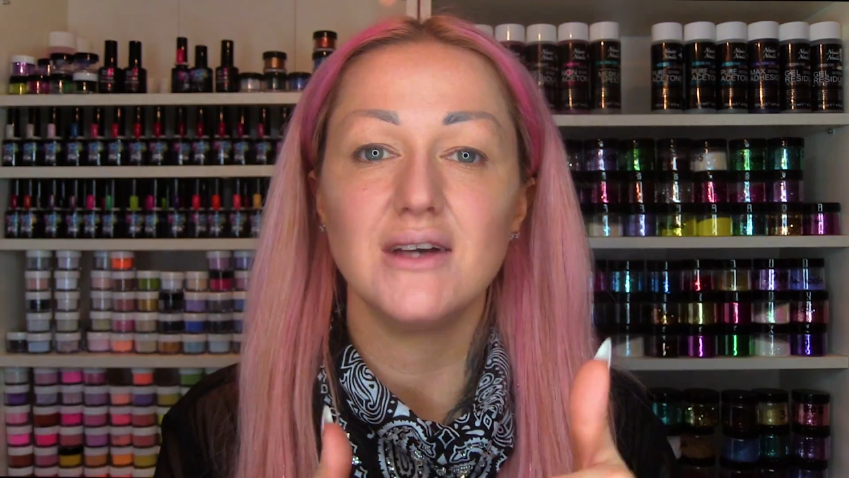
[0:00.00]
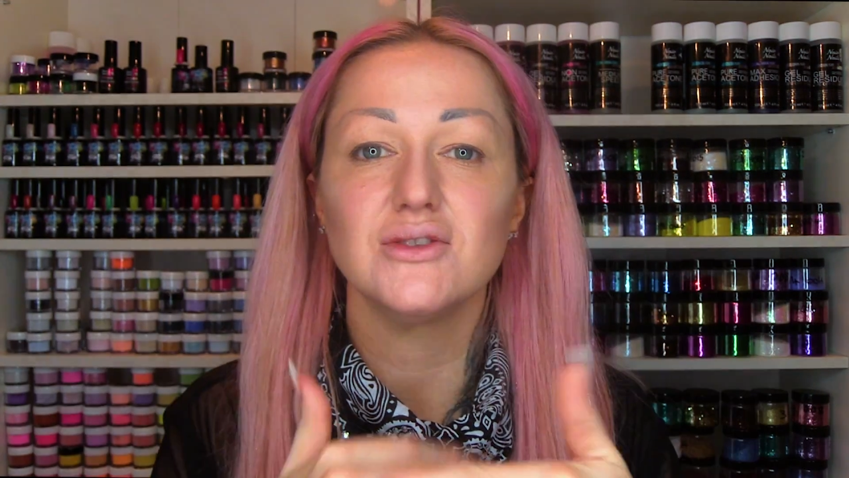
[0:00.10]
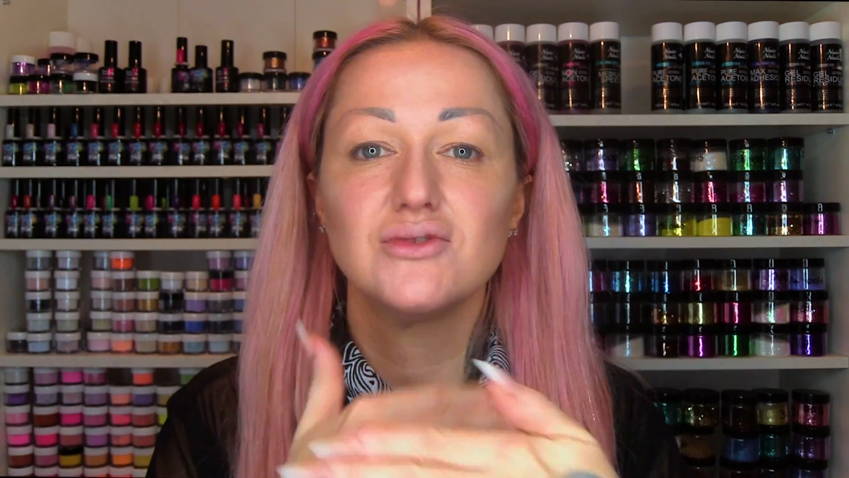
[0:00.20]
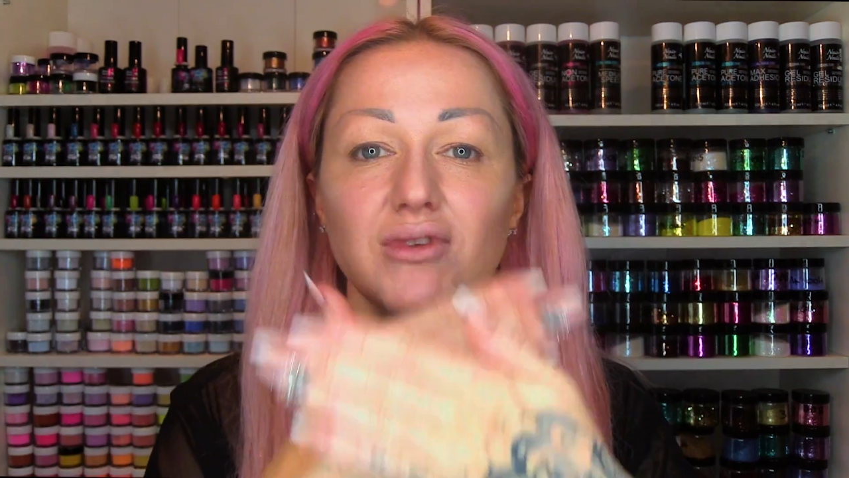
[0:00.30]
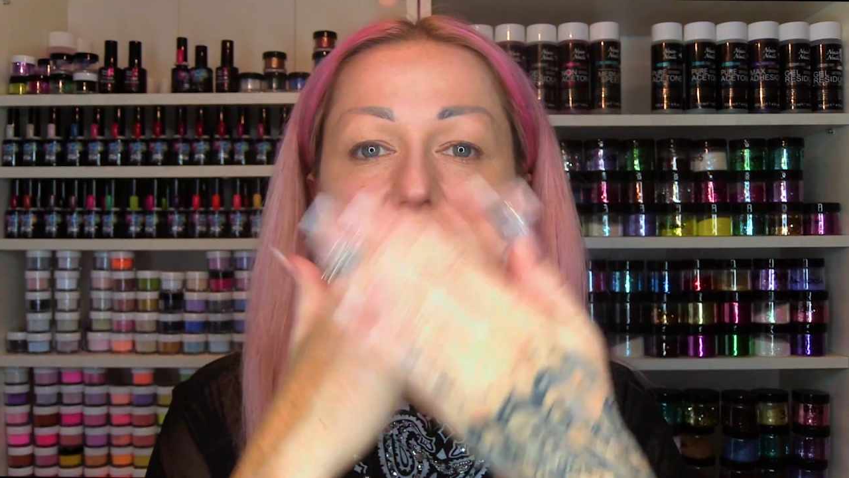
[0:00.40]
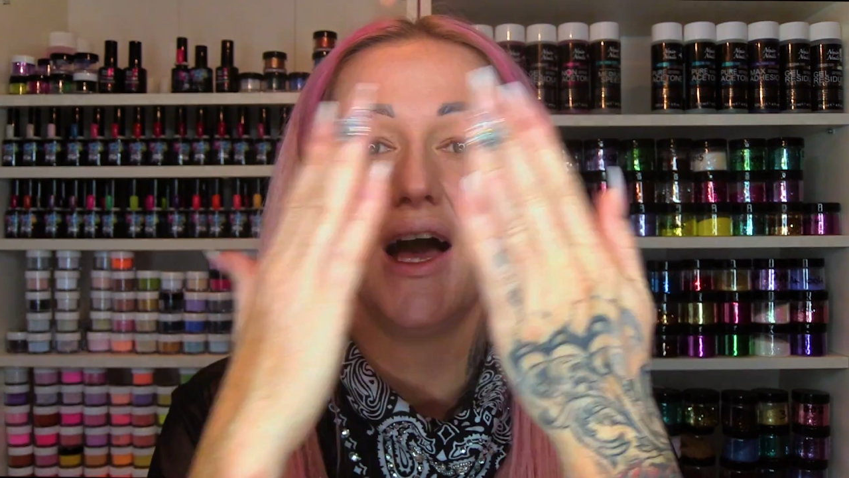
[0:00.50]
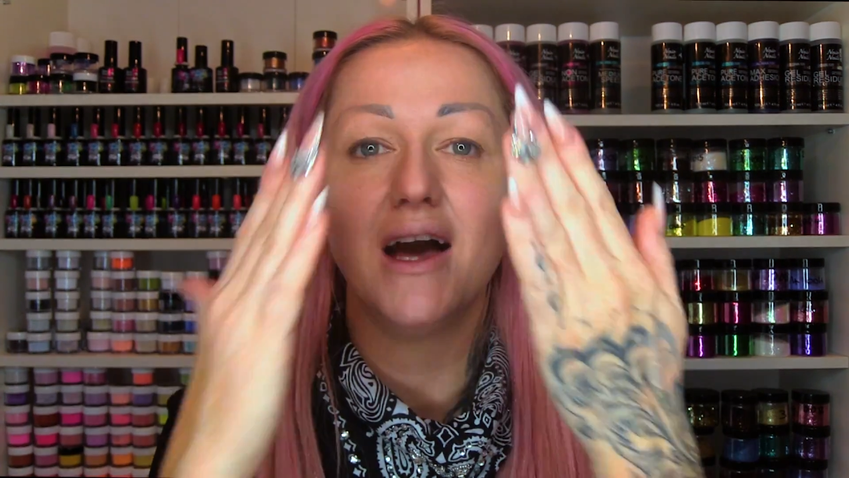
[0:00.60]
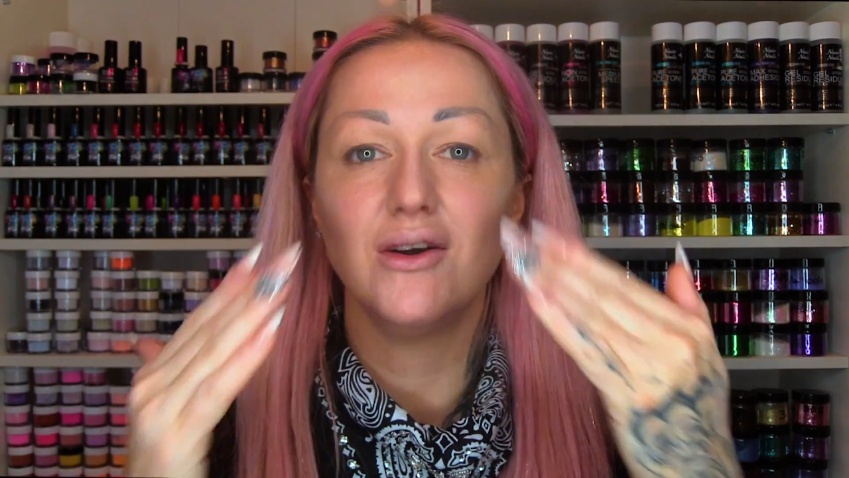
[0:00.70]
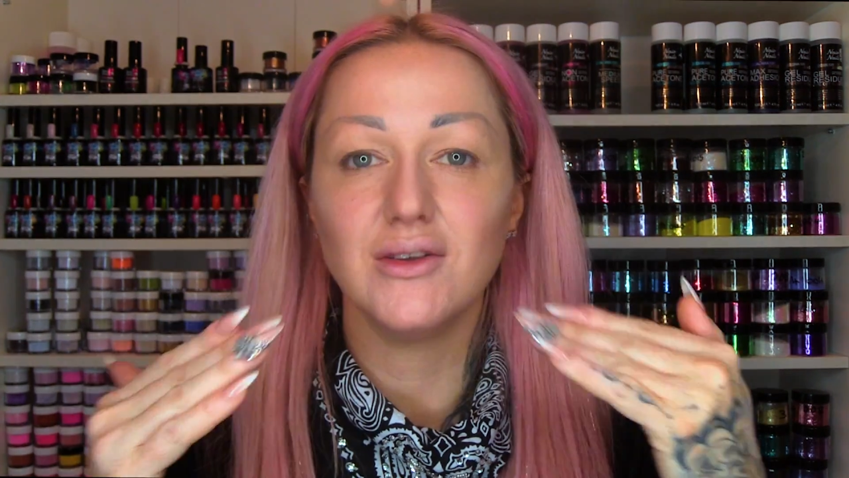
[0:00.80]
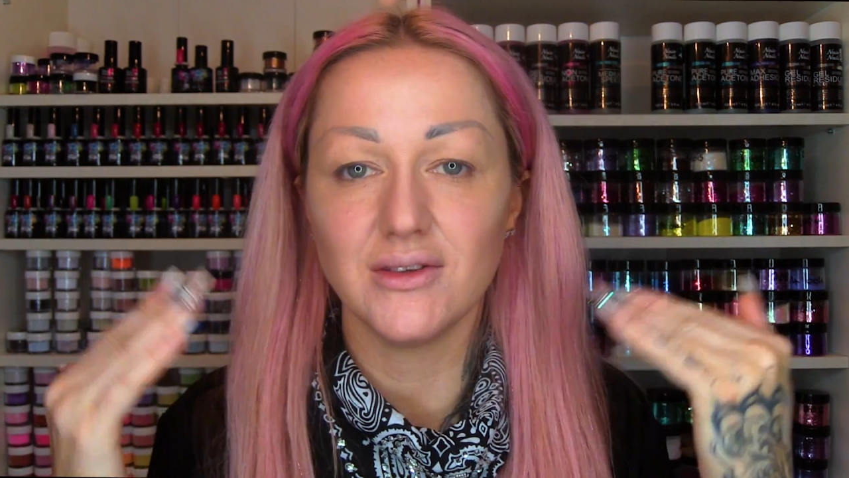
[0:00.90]
I just
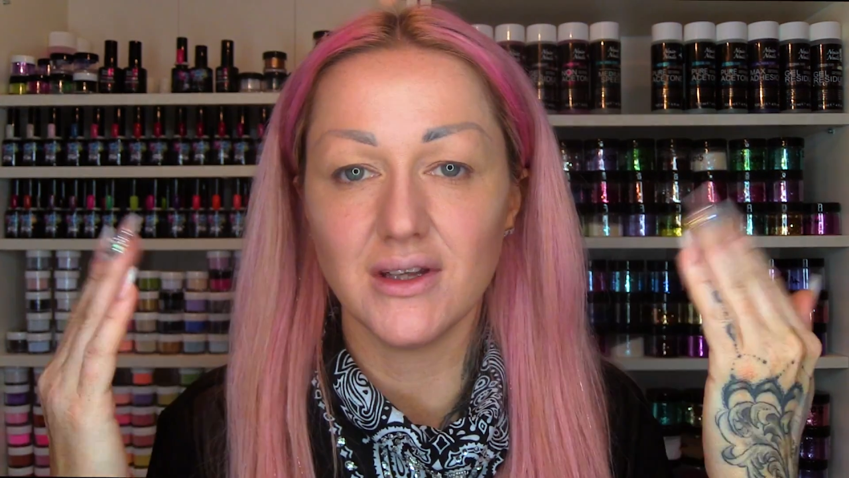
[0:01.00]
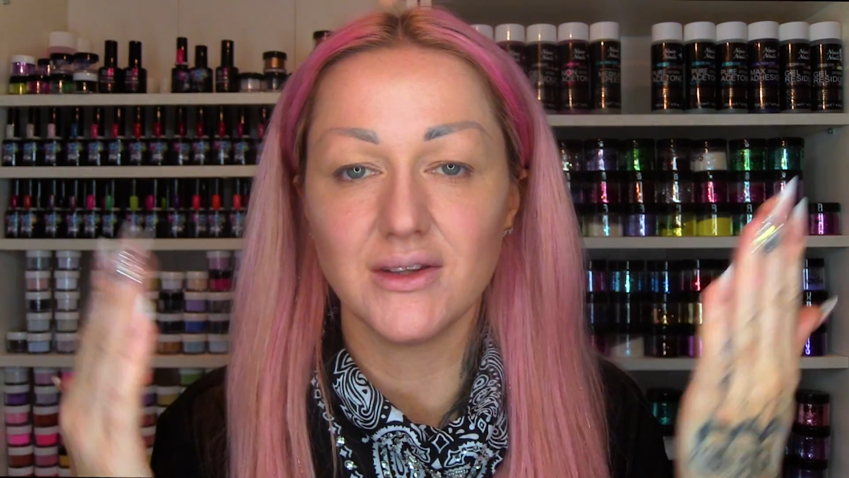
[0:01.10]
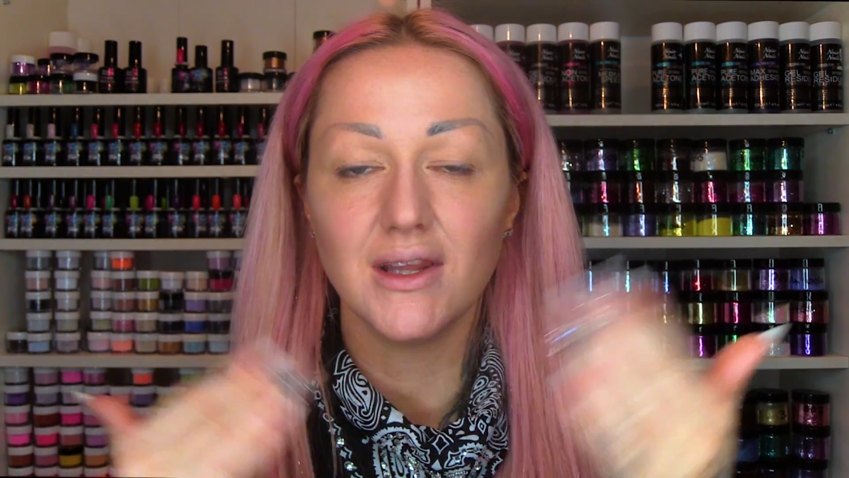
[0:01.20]
rely on the